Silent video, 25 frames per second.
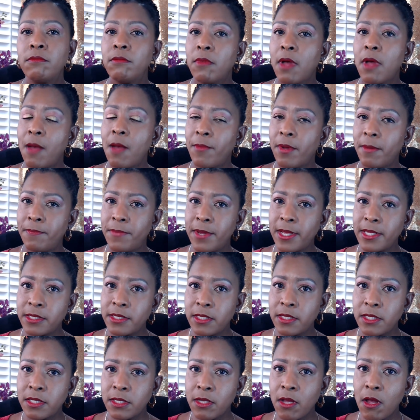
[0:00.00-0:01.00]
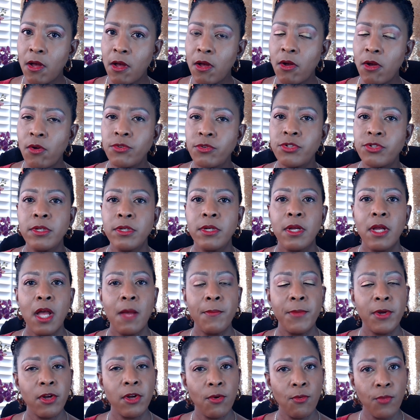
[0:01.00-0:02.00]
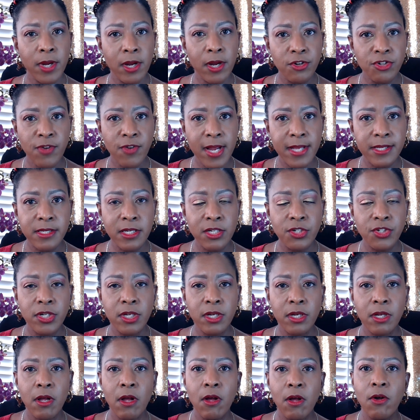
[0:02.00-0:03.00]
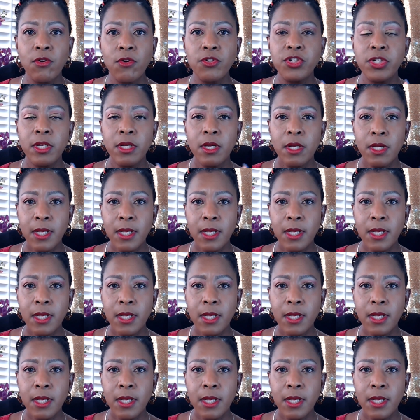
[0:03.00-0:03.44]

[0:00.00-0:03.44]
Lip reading: I'm a business coach. I'm a career transition coach.